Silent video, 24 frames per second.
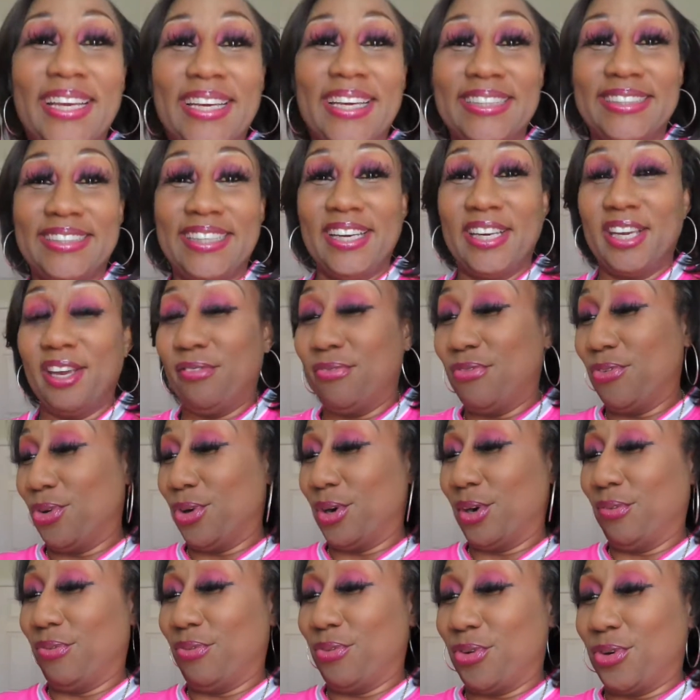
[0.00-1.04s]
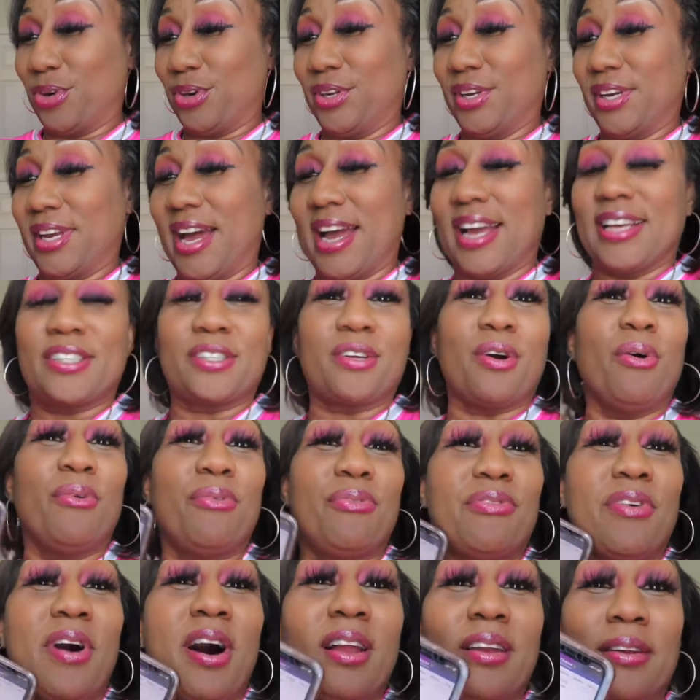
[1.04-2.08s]
Tikki 44, you guys, go
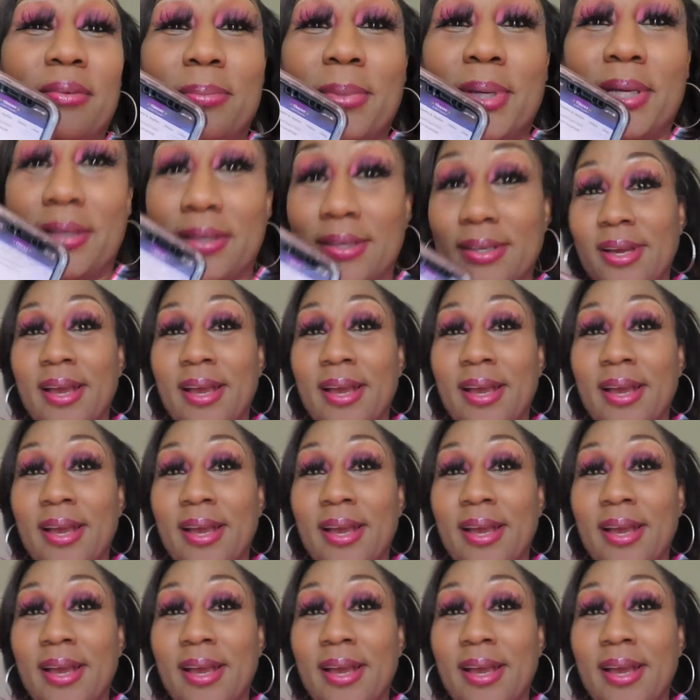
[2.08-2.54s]
follow me.